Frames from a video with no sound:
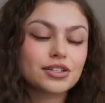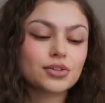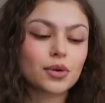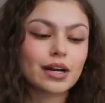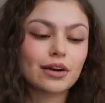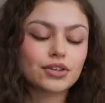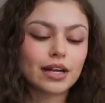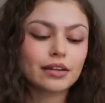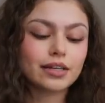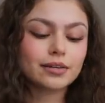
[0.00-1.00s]
sure. I'll try
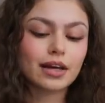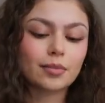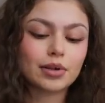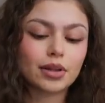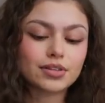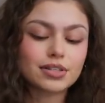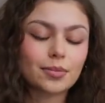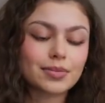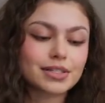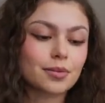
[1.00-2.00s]
to link down below
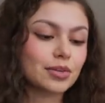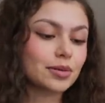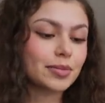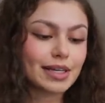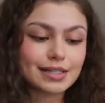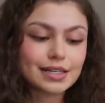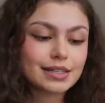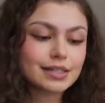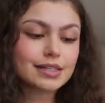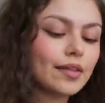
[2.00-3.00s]
some similar pieces.